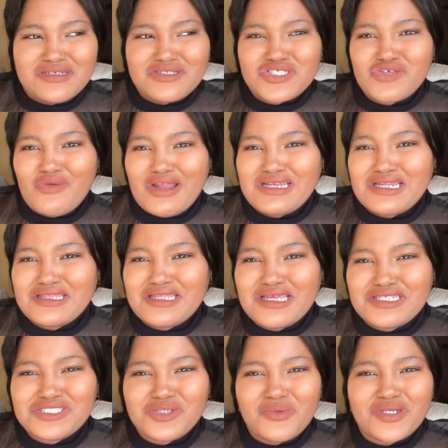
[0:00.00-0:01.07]
She wanted
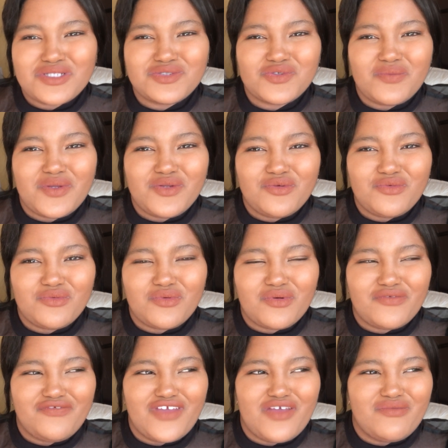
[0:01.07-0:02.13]
that. She wanted so many
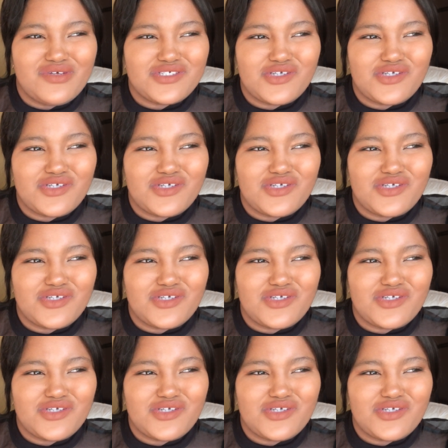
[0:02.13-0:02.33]
favors.